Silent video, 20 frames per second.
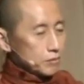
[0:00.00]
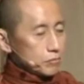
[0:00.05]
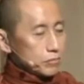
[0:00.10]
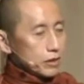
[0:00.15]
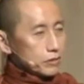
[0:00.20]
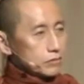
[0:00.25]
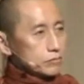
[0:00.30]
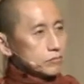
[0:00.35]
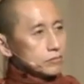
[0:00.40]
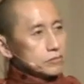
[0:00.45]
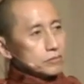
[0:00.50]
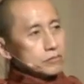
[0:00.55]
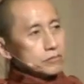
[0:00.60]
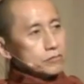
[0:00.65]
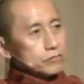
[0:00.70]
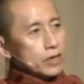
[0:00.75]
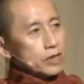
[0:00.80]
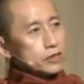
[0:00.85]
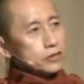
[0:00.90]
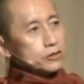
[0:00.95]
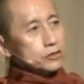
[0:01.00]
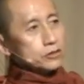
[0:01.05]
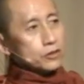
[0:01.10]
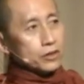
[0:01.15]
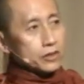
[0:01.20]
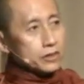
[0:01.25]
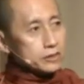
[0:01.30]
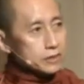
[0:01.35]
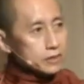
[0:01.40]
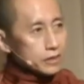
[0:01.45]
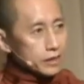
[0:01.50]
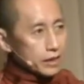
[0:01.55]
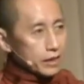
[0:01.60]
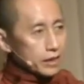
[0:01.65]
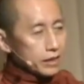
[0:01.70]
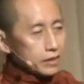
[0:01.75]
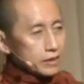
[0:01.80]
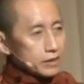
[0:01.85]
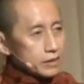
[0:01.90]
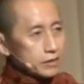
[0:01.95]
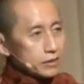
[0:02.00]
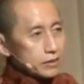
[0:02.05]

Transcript: But what you saw yesterday,